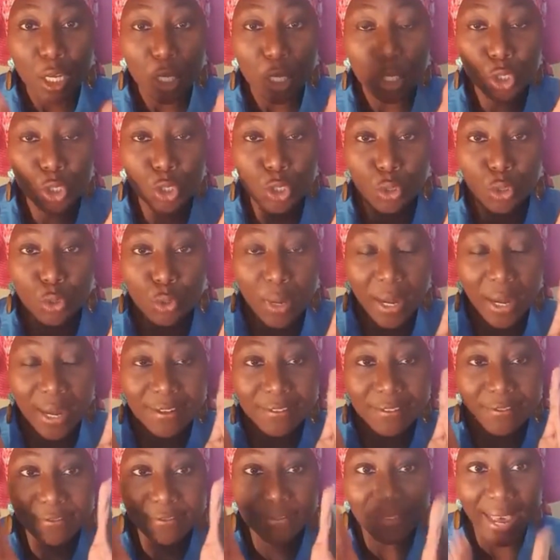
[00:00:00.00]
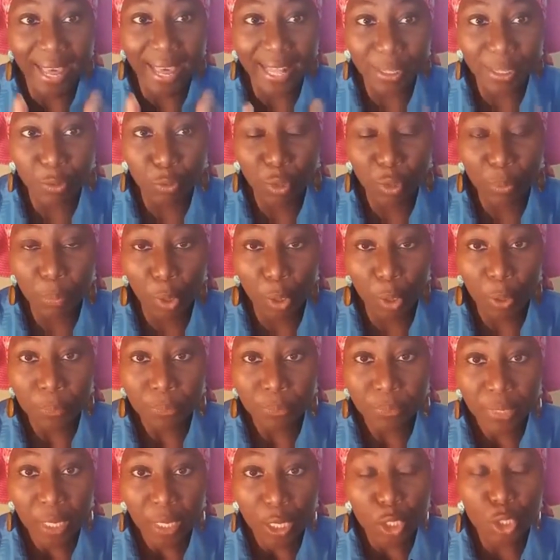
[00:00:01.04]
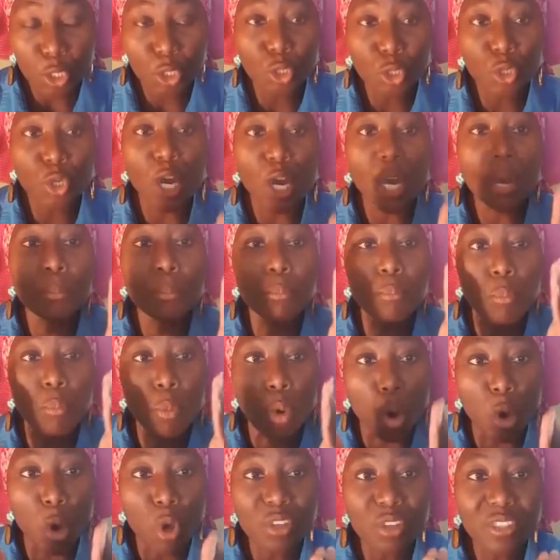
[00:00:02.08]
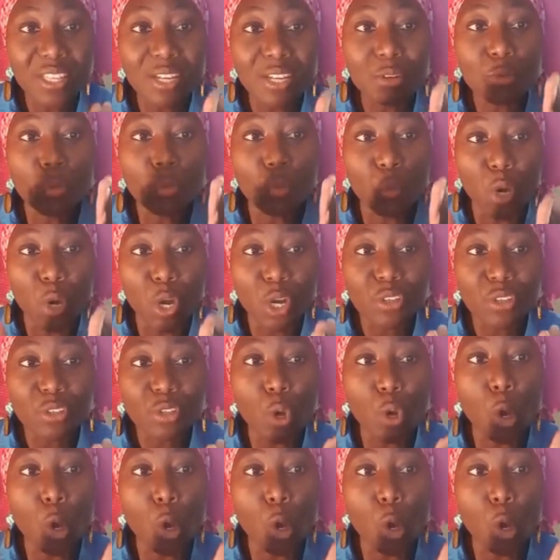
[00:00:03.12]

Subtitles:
You are valuable. You are more than worth